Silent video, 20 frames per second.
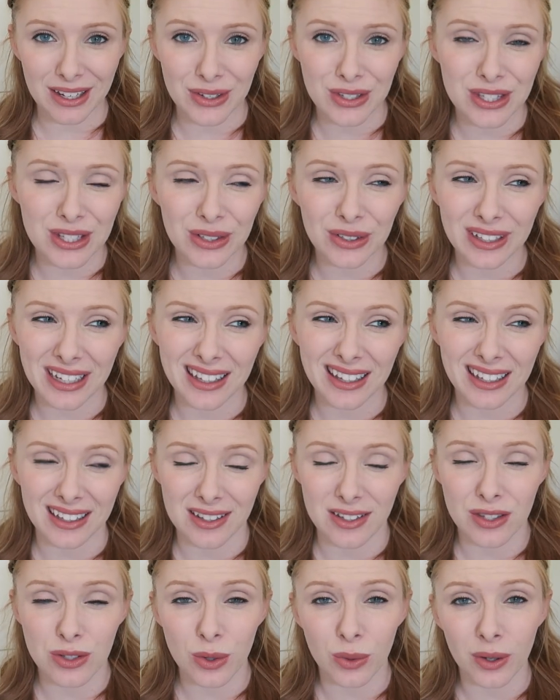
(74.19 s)
You still get like
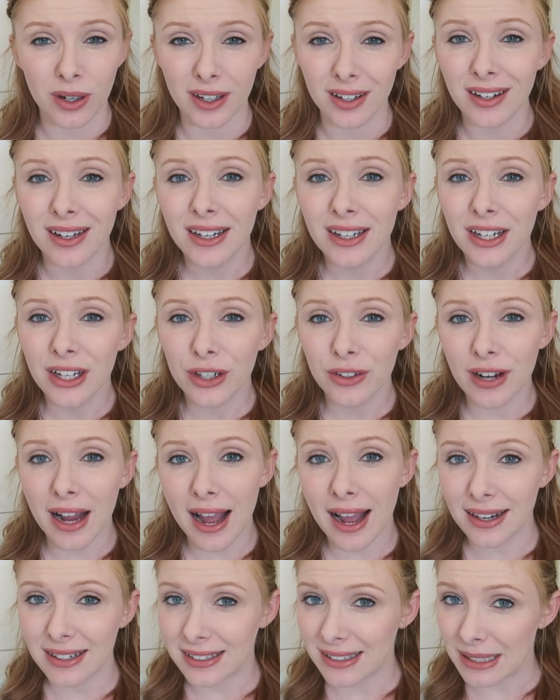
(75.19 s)
the sore,
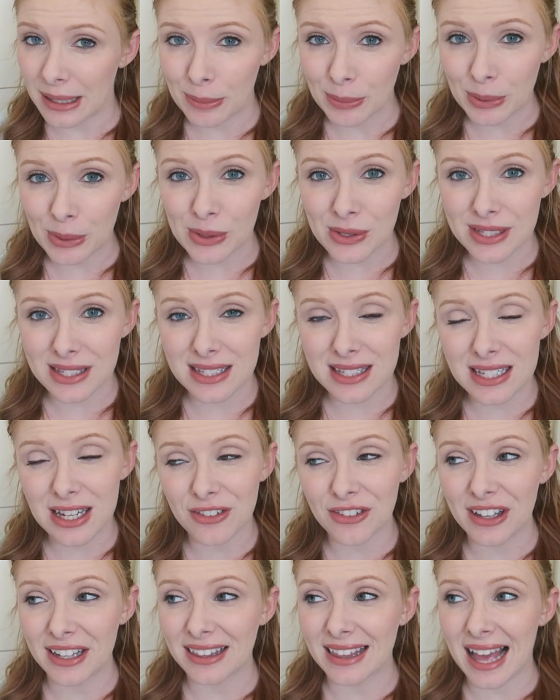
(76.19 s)
cracked nipples and
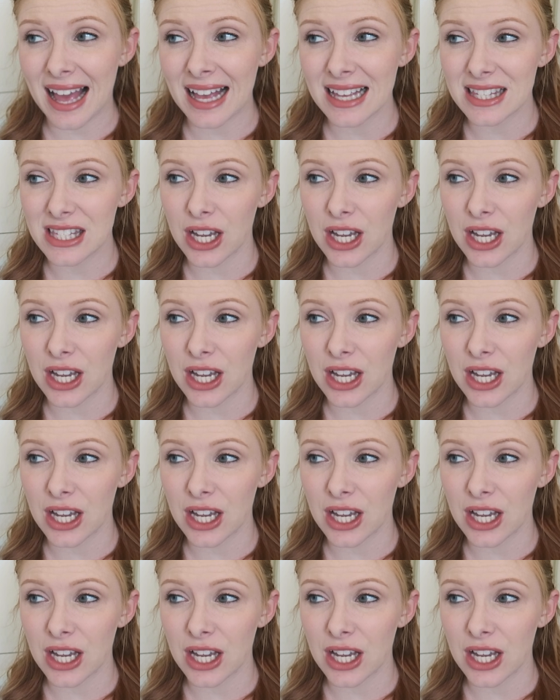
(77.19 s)
stuff like that,